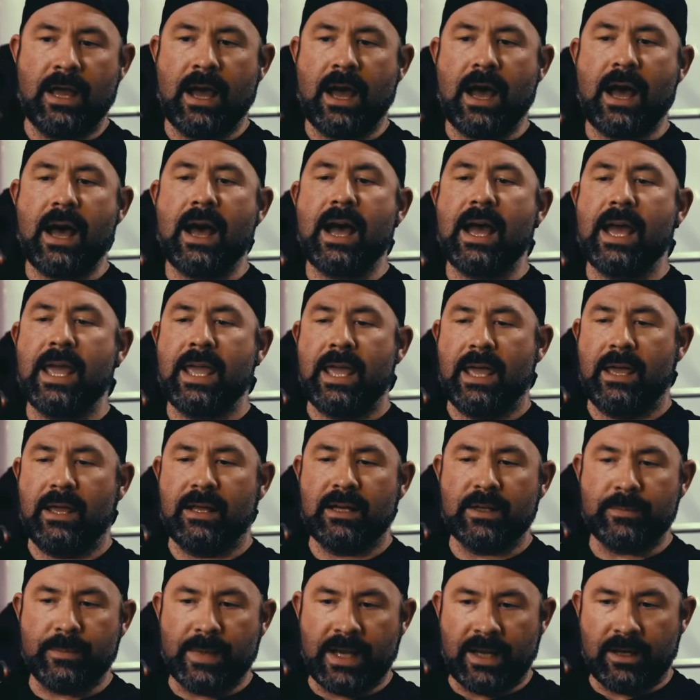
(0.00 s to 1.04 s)

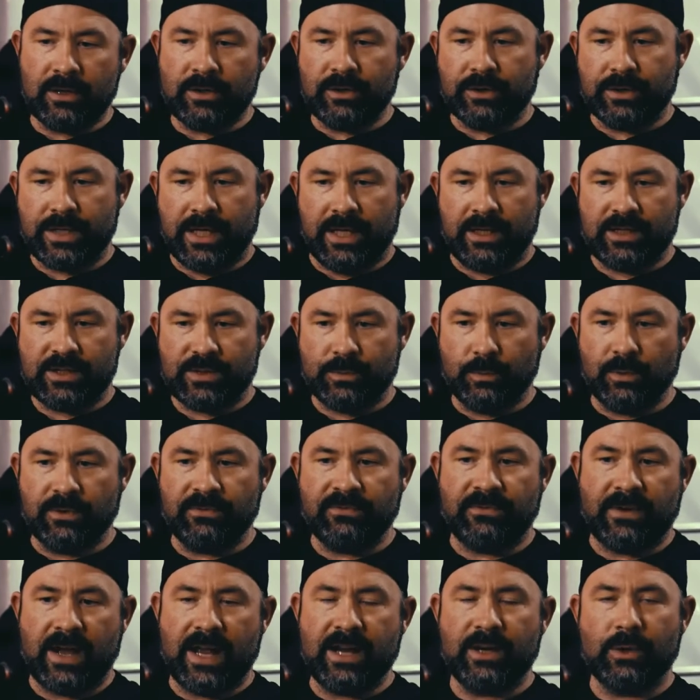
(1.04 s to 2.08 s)
high-end medical kits would
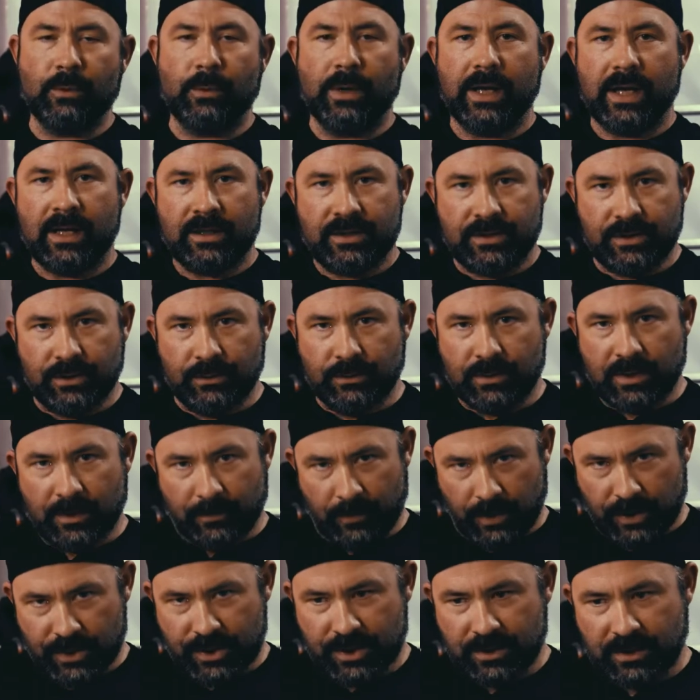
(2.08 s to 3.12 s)
find a way to
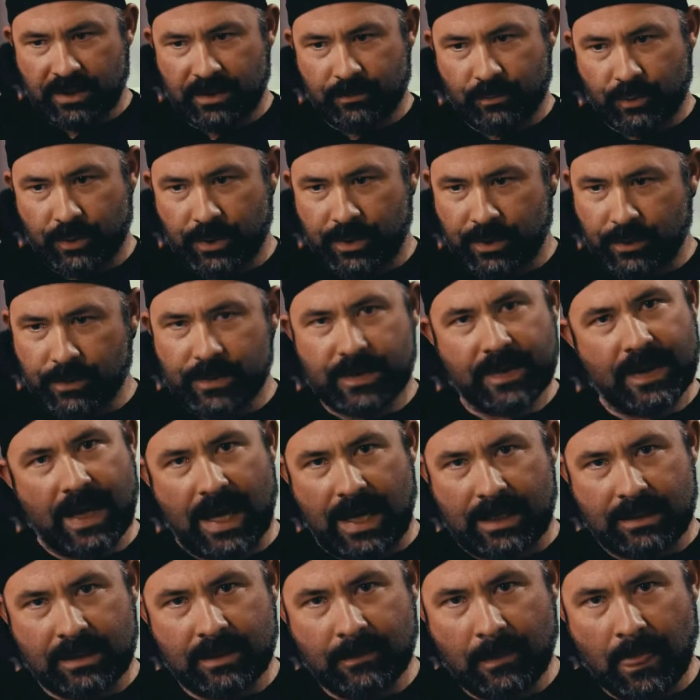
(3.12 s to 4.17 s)
commercially produce
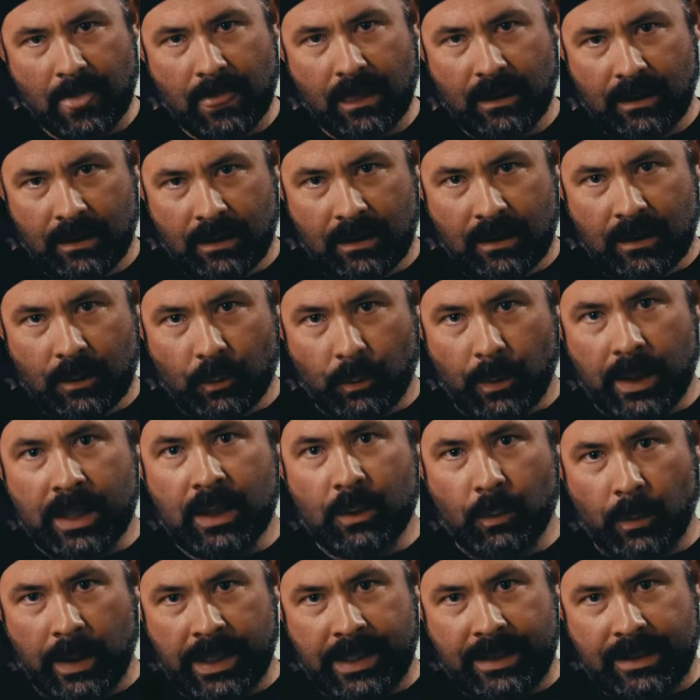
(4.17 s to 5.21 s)
that.
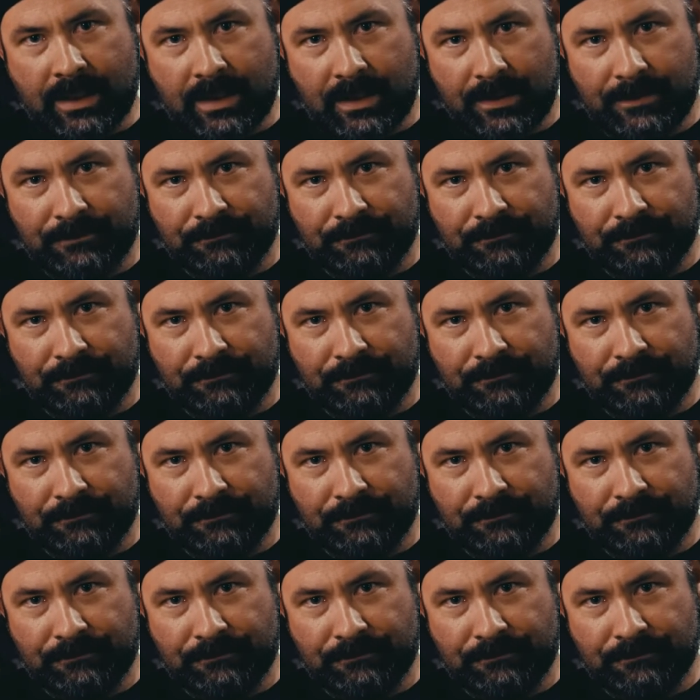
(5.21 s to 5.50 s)
Wink, wink.